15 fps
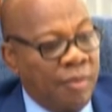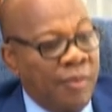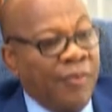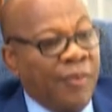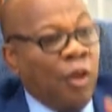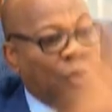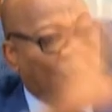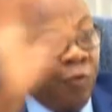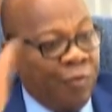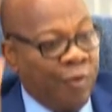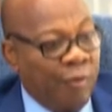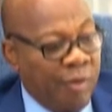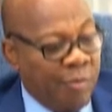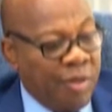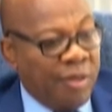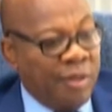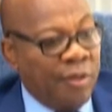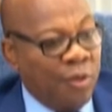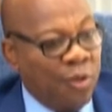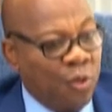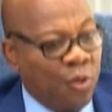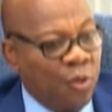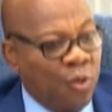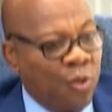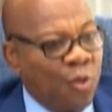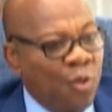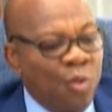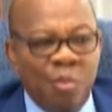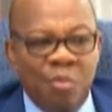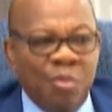philosophy of the president is good,
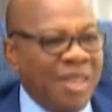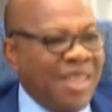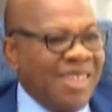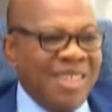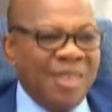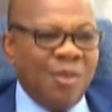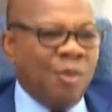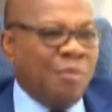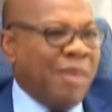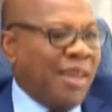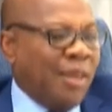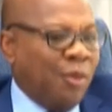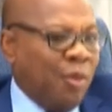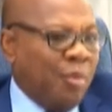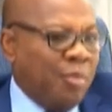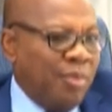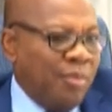but he needs to back it up.